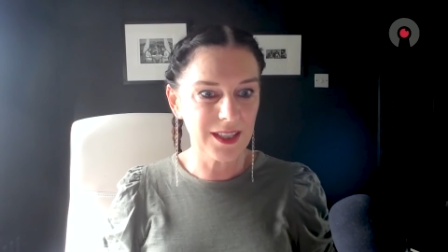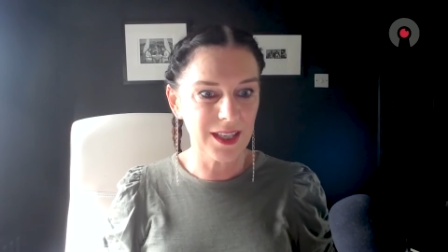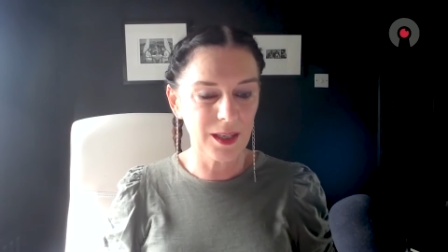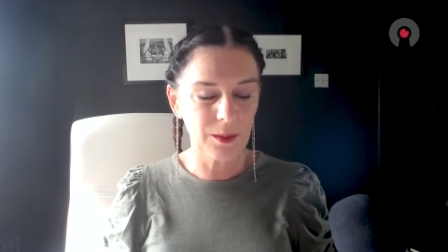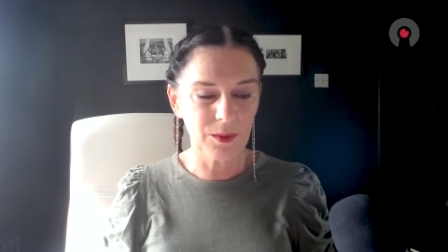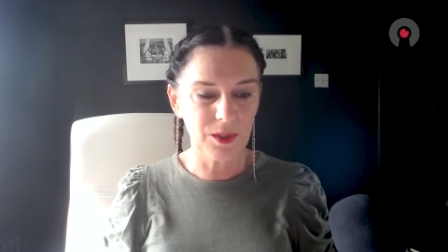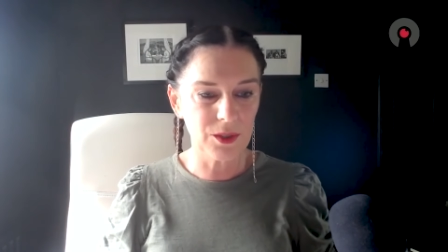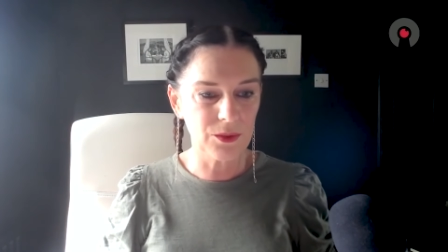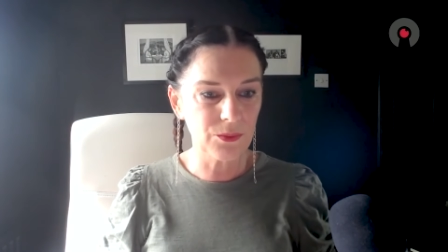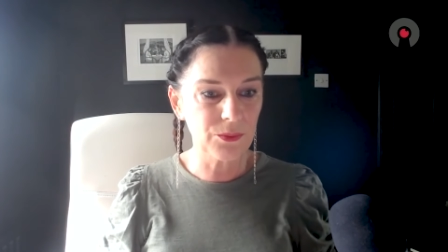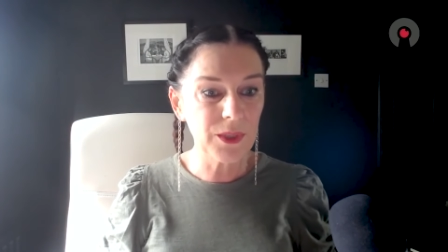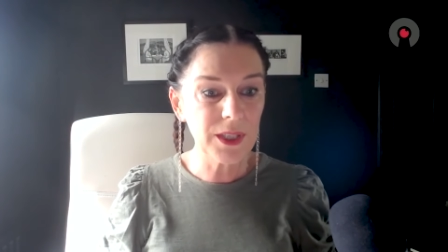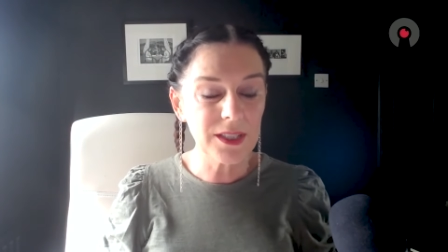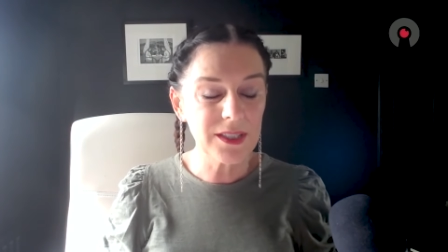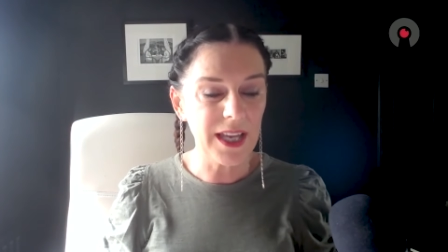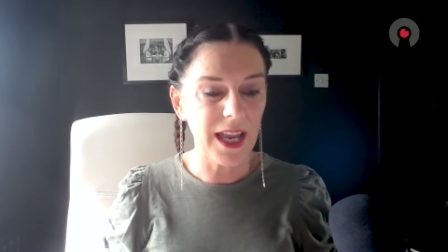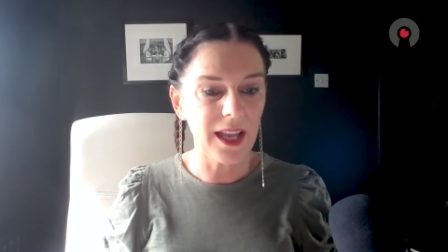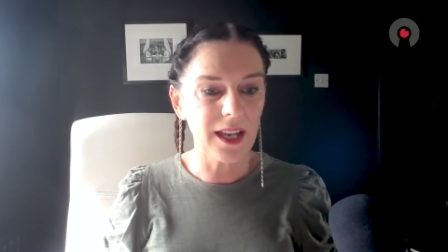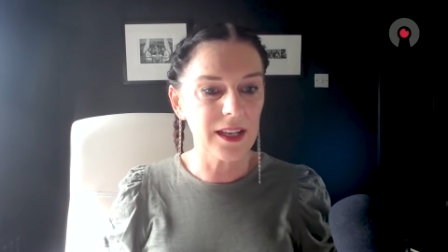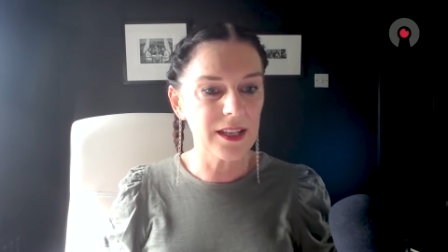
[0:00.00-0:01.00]
it was
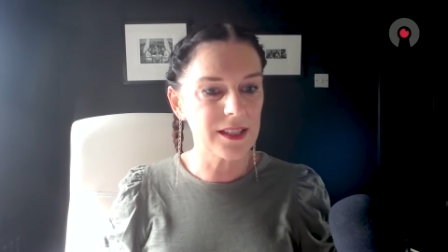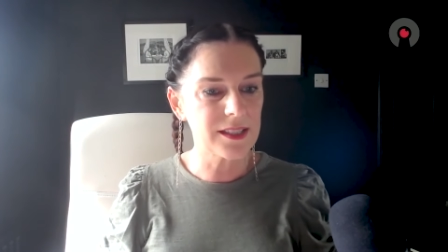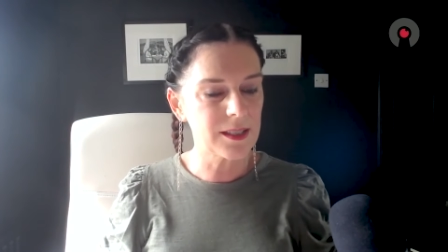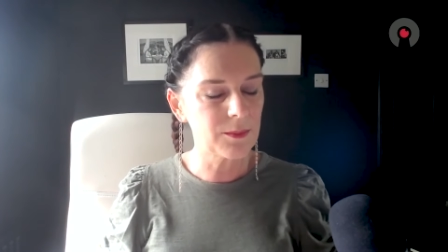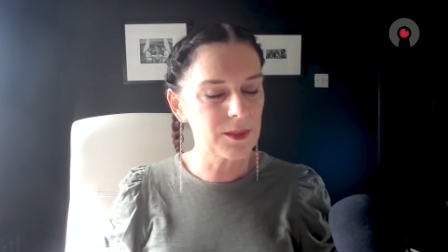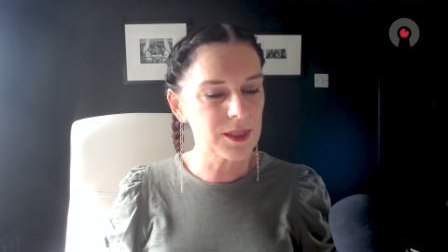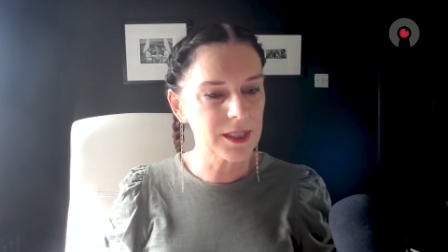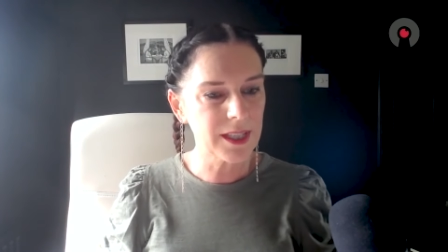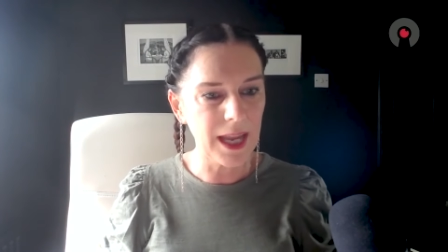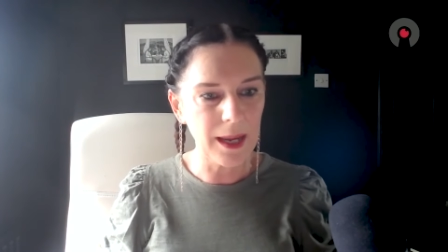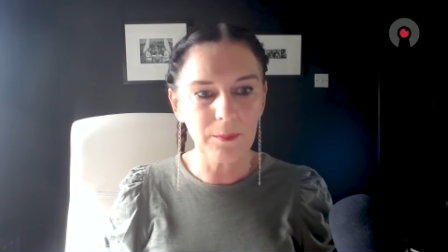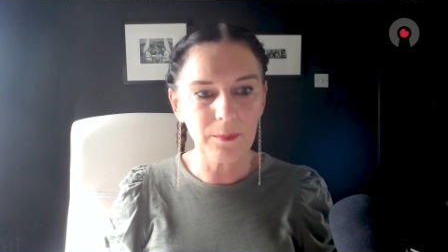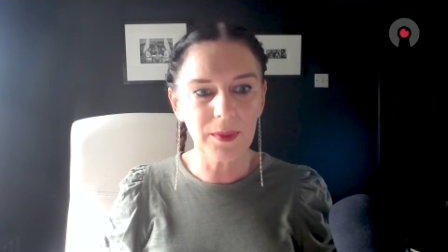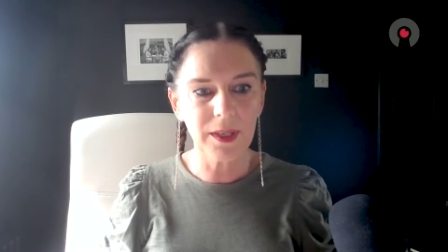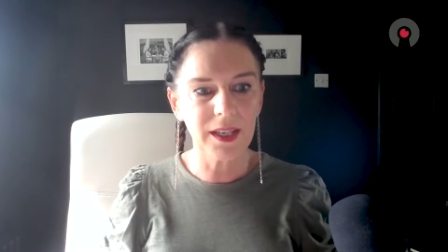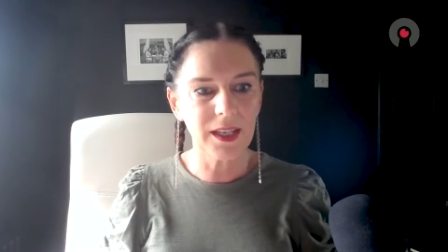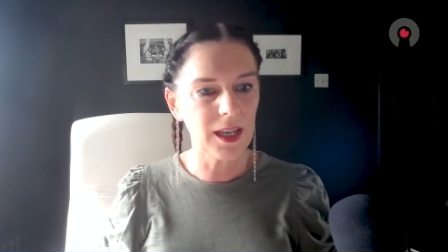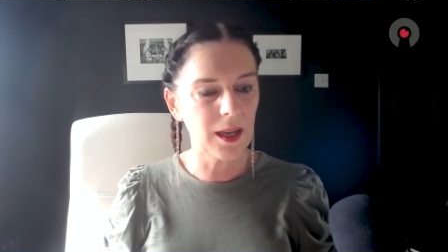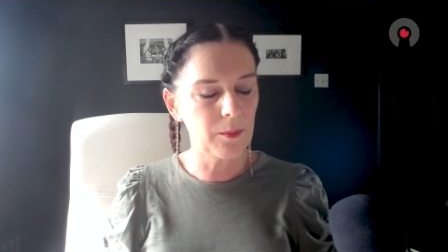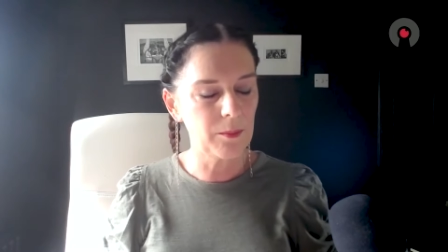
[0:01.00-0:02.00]
retailers, it was
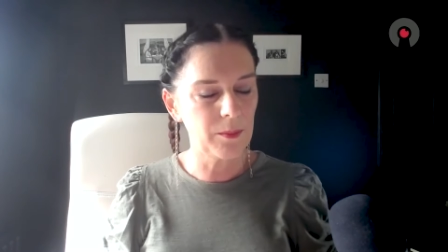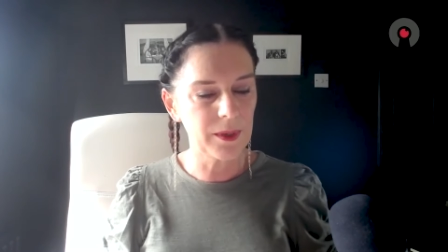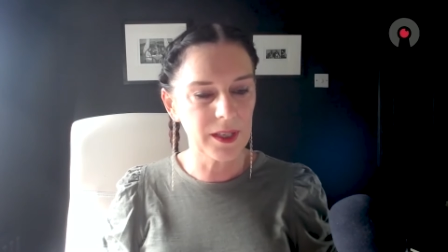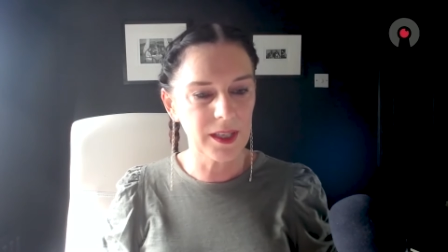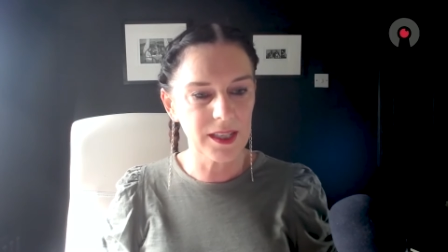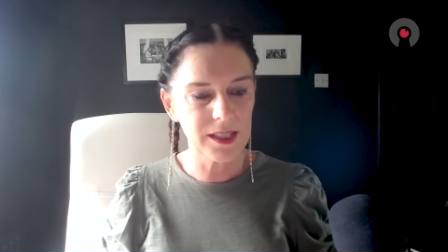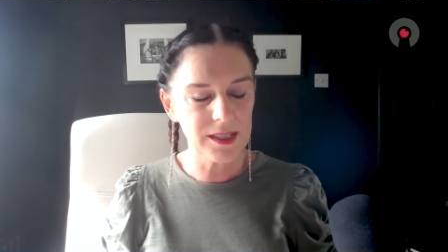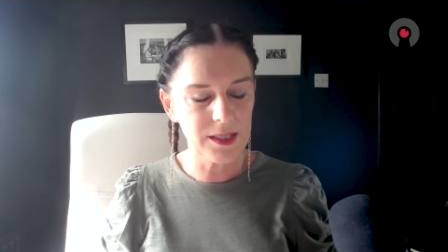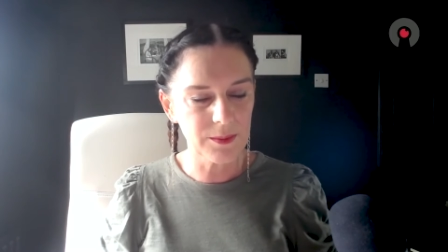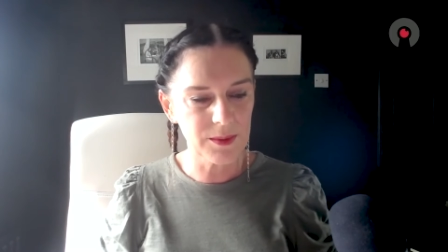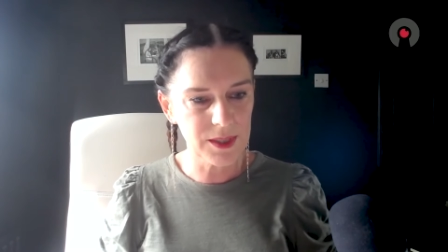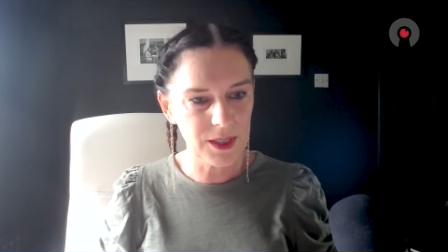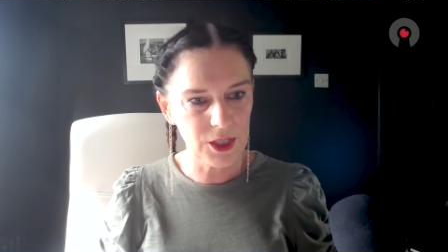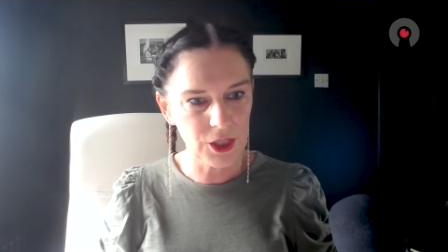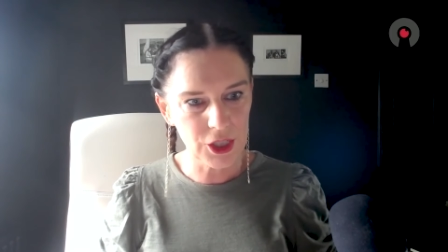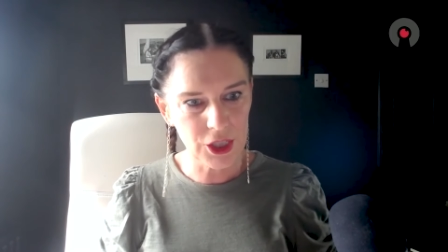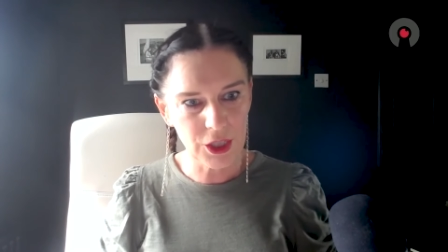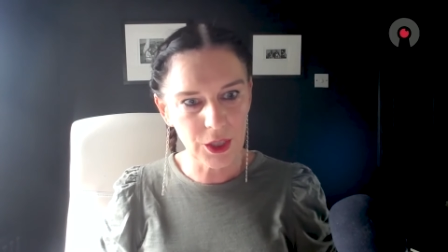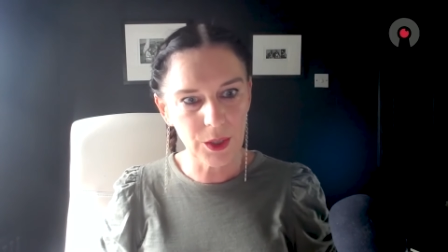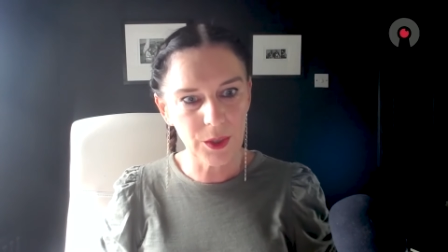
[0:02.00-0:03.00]
gambling companies, it was
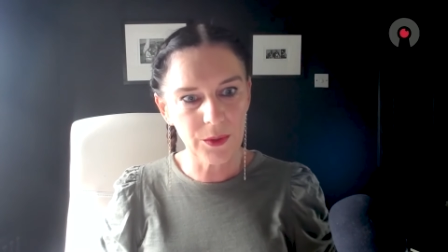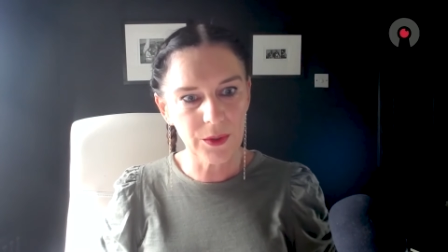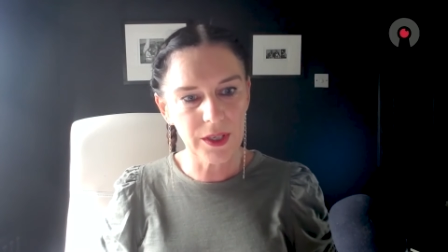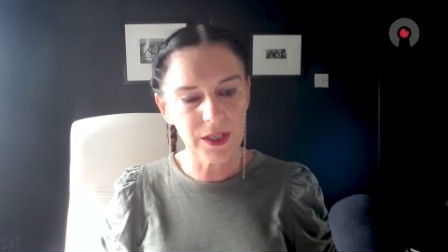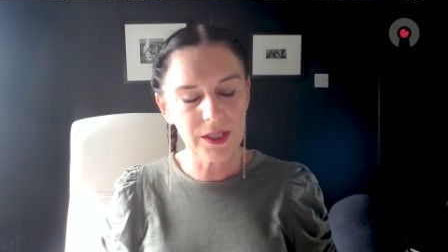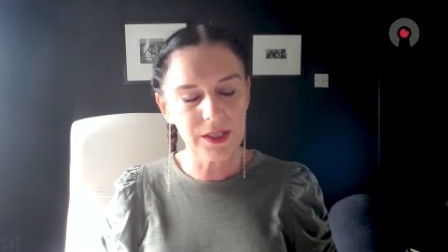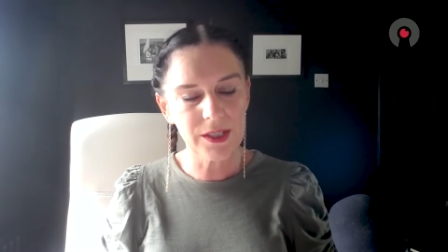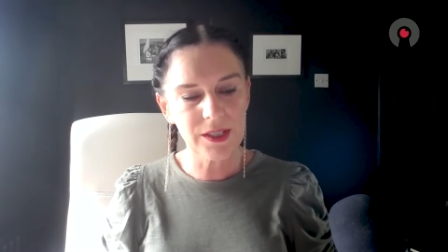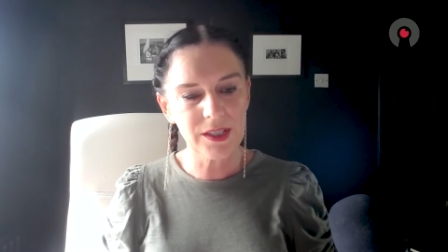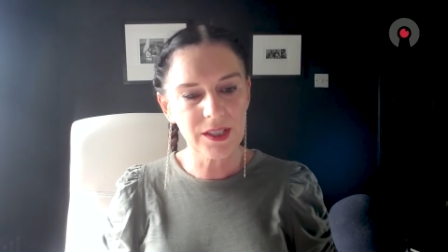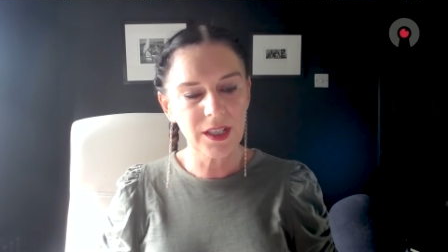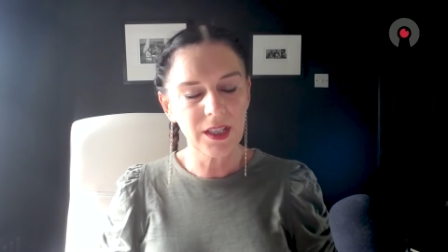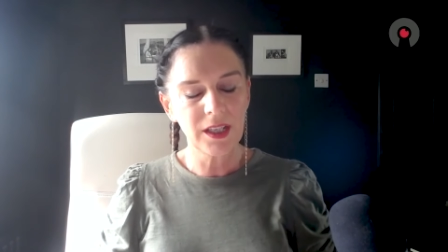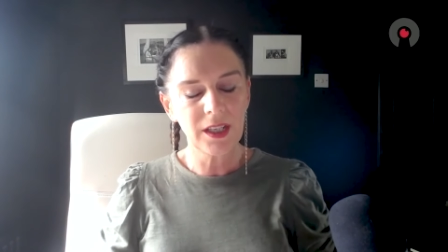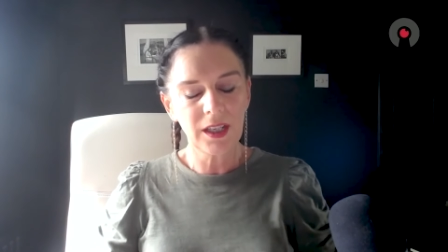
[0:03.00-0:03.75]
insurers,